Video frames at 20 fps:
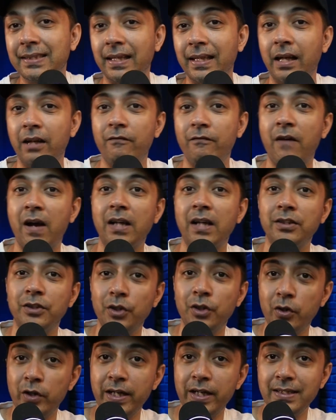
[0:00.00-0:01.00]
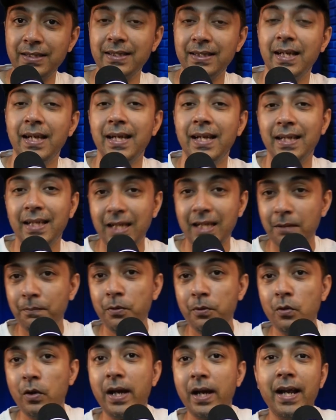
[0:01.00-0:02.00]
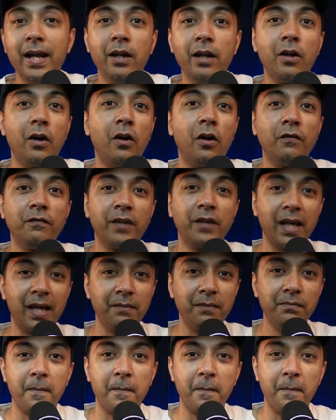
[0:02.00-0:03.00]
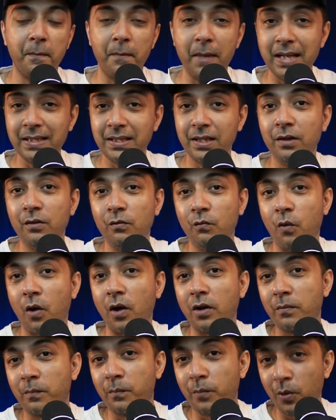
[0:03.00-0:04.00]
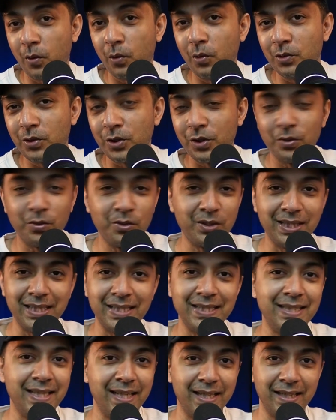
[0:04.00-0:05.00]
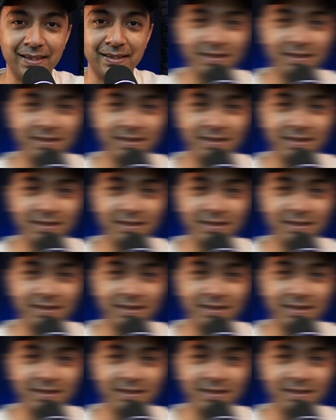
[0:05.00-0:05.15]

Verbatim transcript: and advanced units, keep you ahead of game, matching what pros use these days.